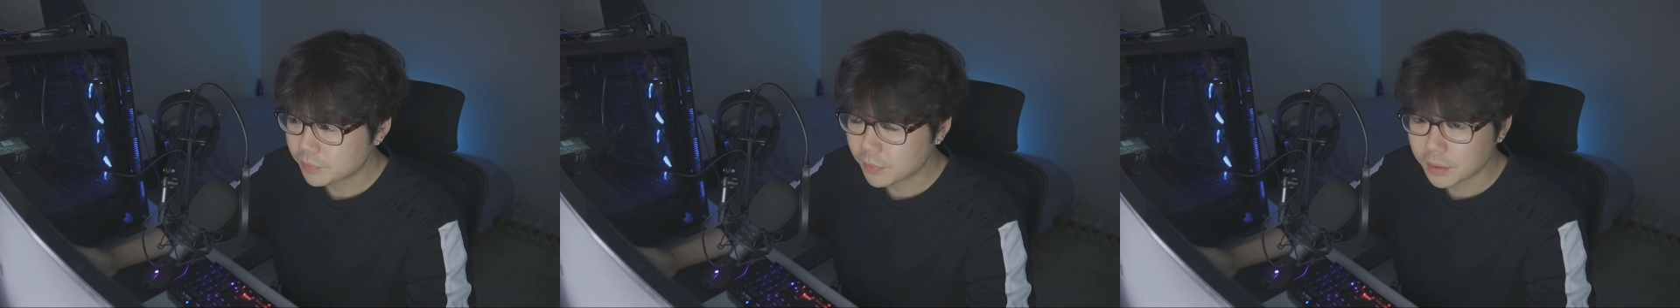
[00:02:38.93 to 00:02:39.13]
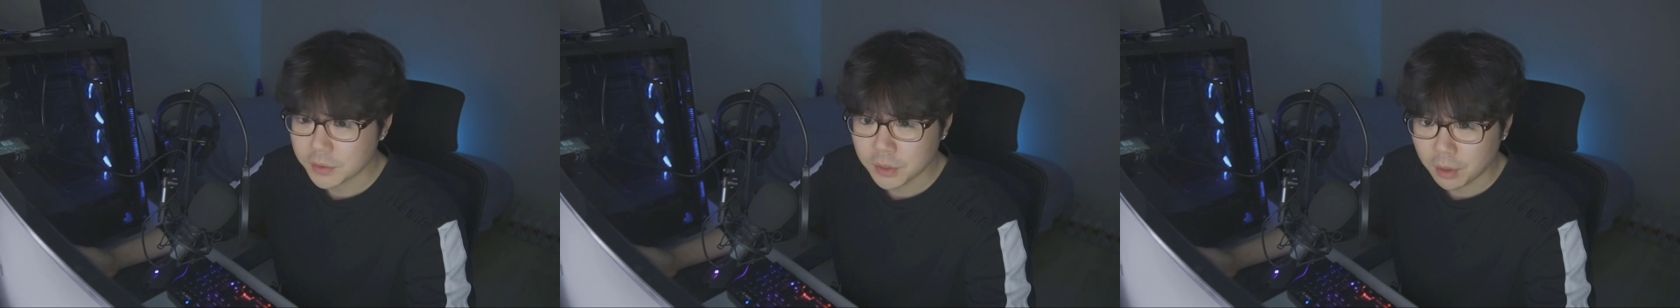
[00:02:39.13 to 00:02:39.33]

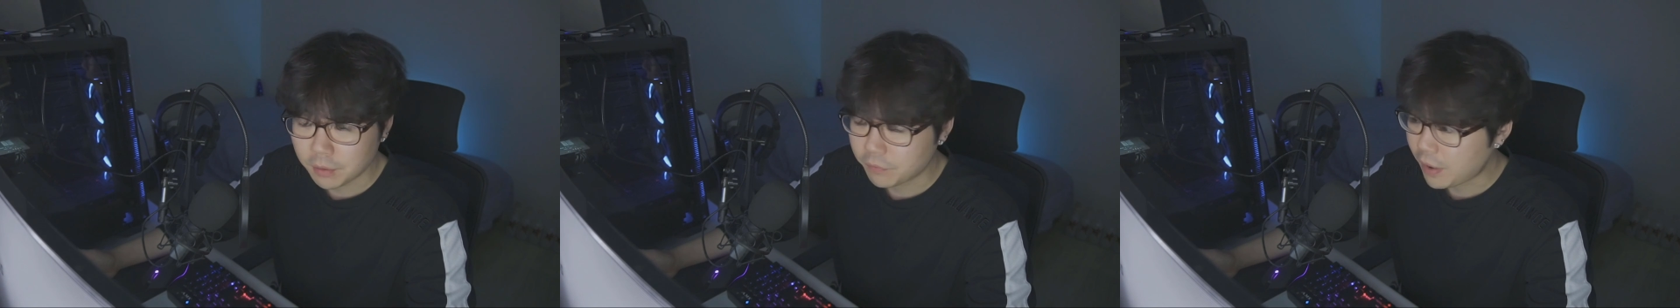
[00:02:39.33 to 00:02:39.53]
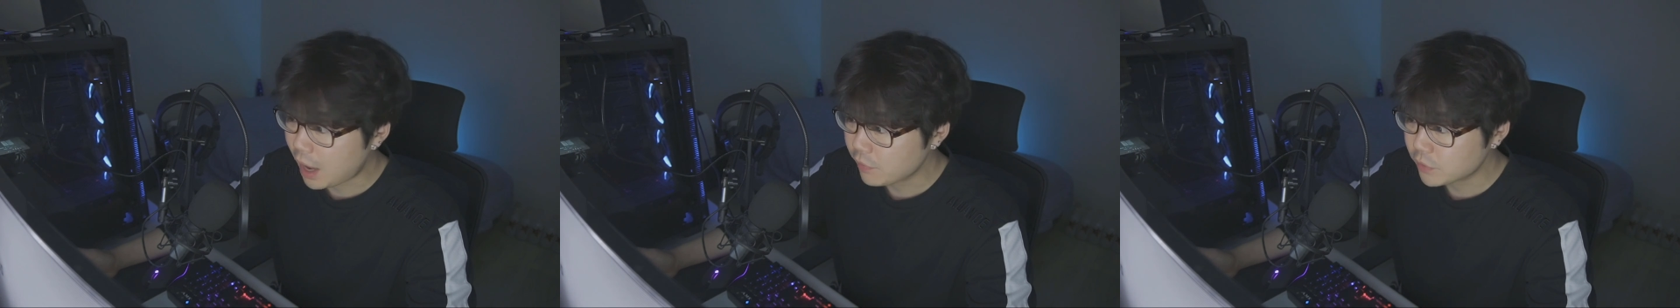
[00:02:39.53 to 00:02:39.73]
a certain
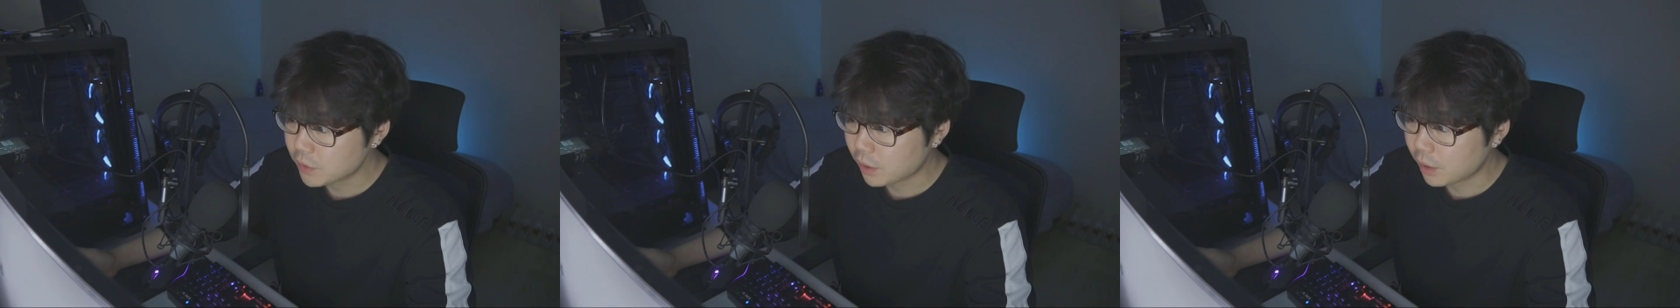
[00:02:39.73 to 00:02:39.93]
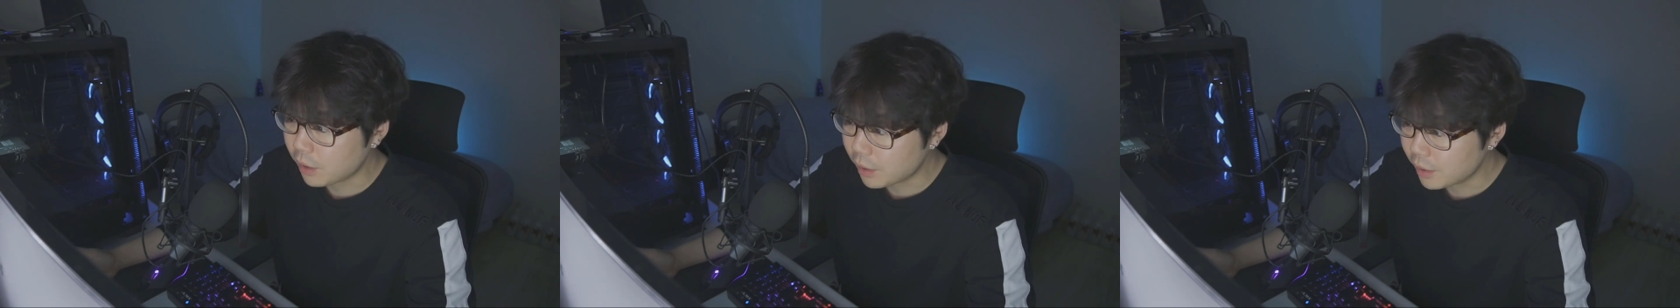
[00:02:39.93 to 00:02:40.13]
5
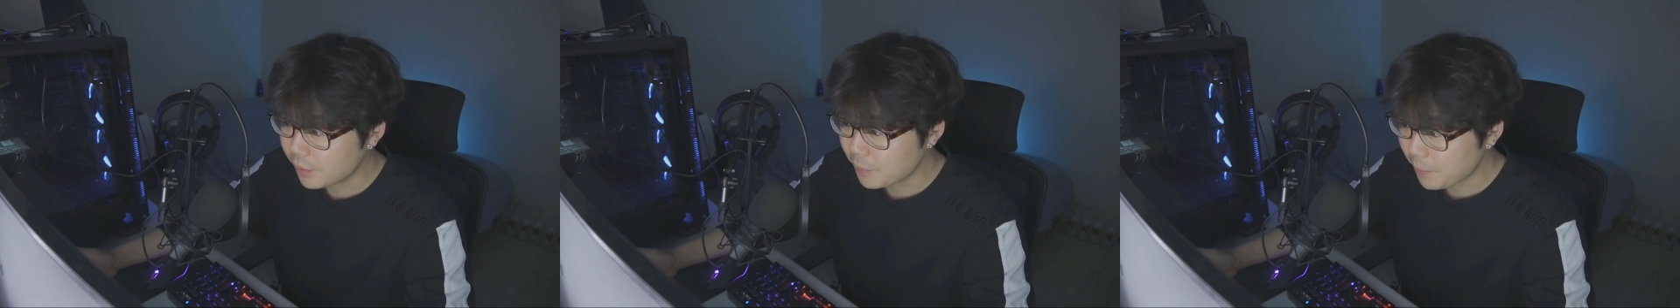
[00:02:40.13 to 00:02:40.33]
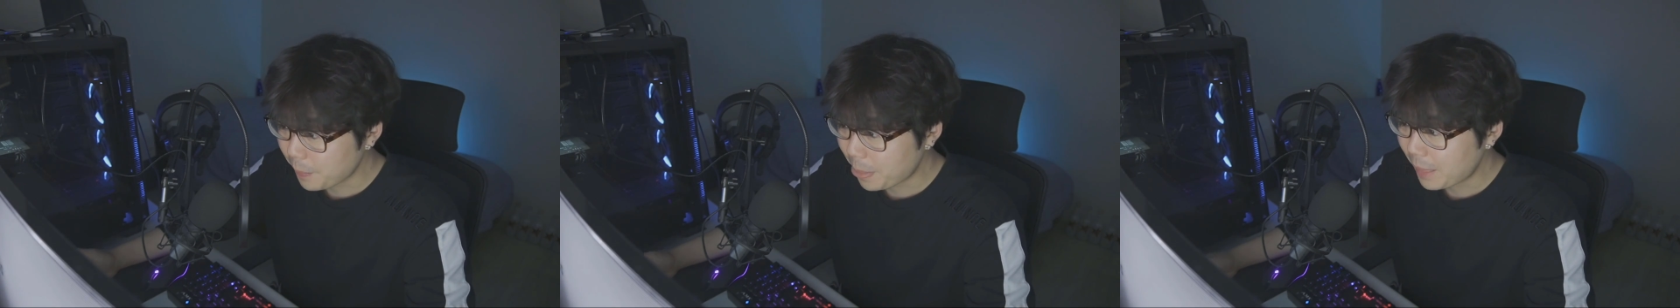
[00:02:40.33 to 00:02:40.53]
star.
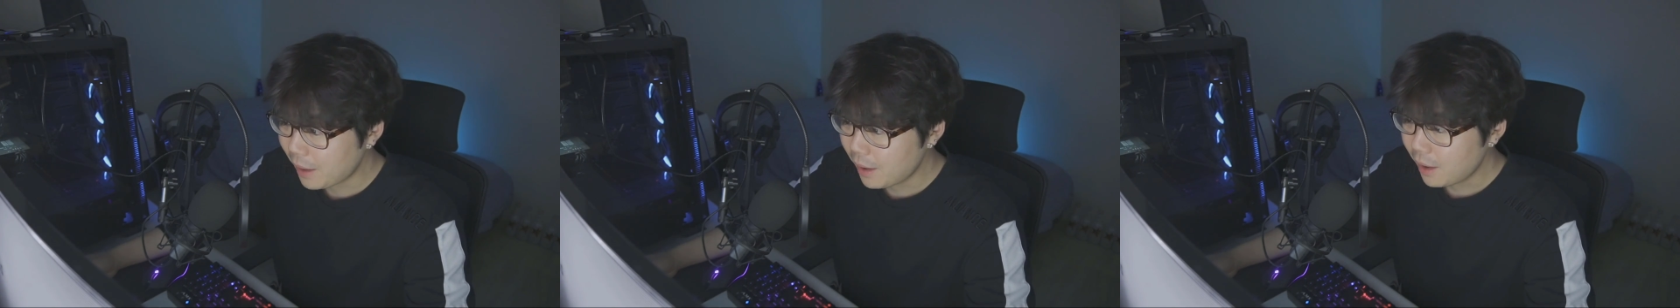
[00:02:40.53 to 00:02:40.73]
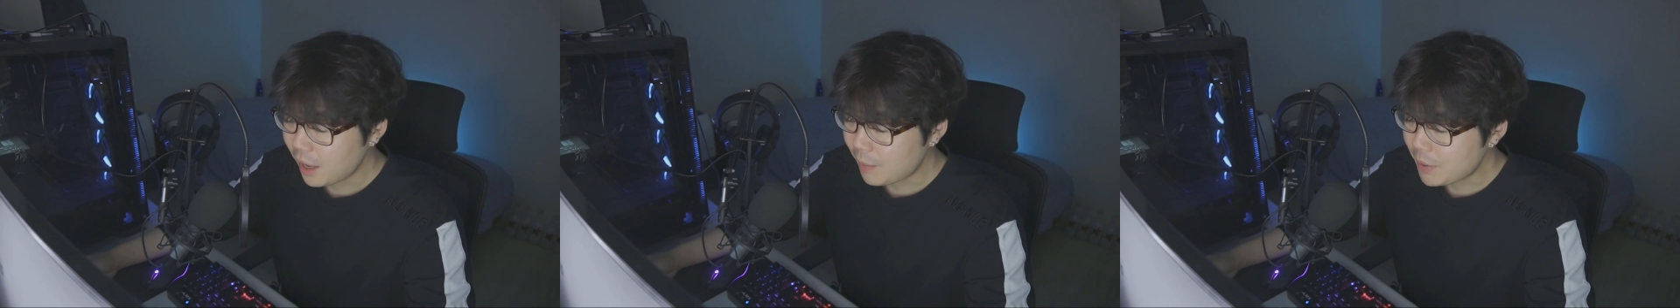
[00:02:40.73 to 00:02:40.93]

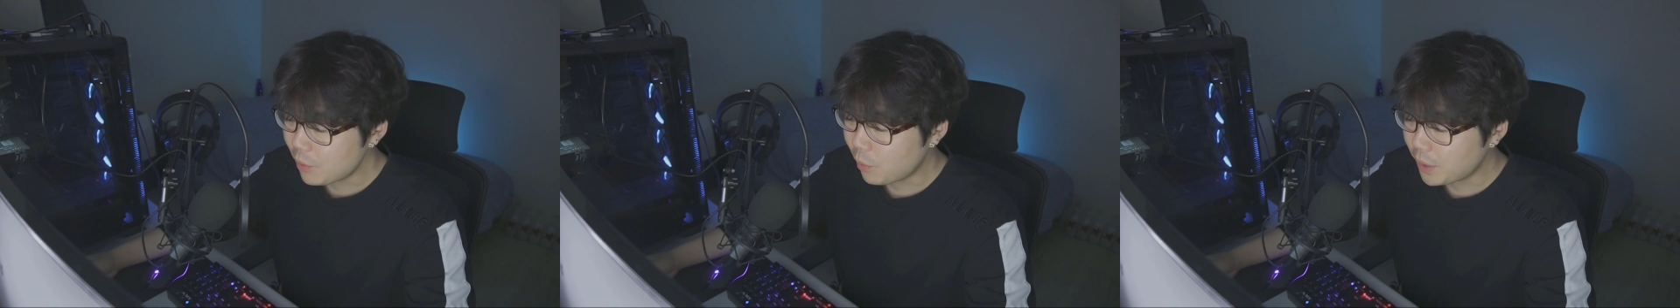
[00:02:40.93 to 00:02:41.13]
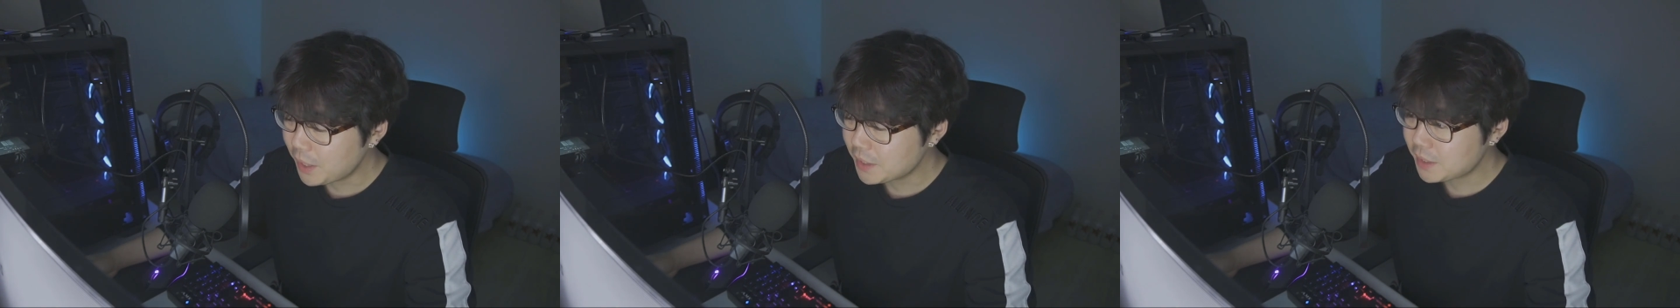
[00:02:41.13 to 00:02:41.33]
I mean,
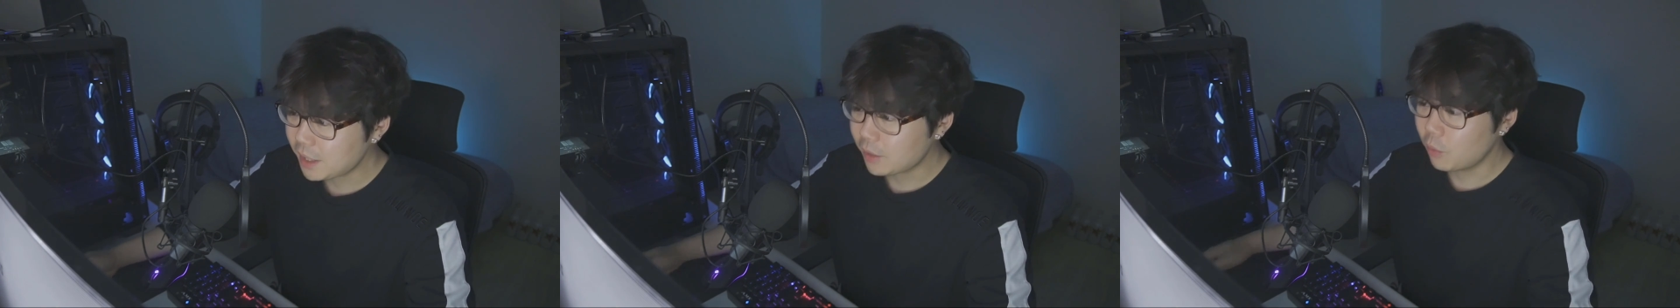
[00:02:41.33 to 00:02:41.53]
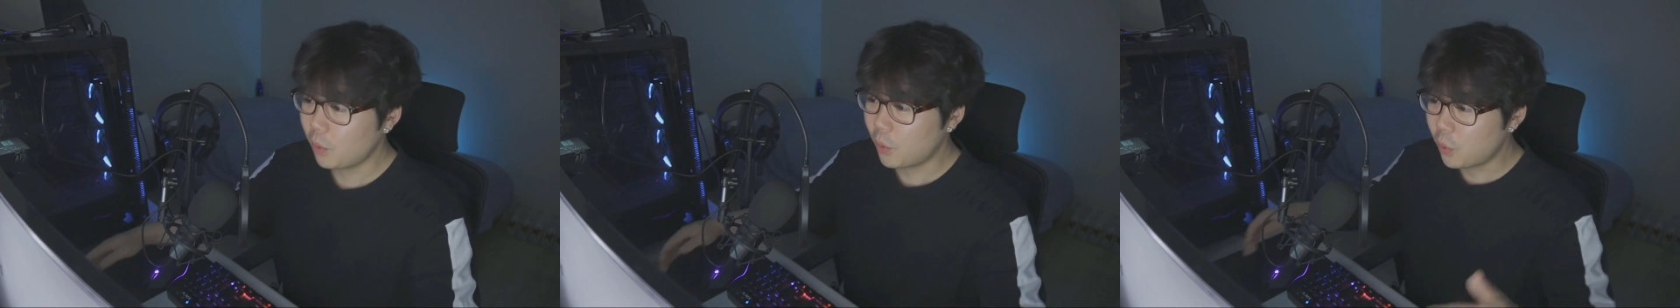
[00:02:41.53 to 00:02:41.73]
what is the,